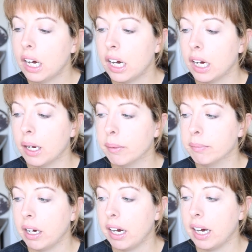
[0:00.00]
um,
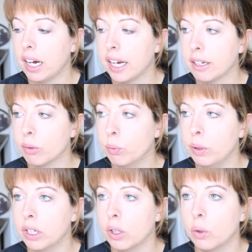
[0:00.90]
I
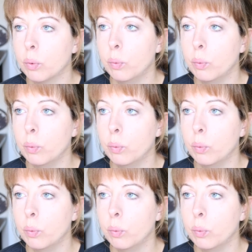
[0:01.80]
will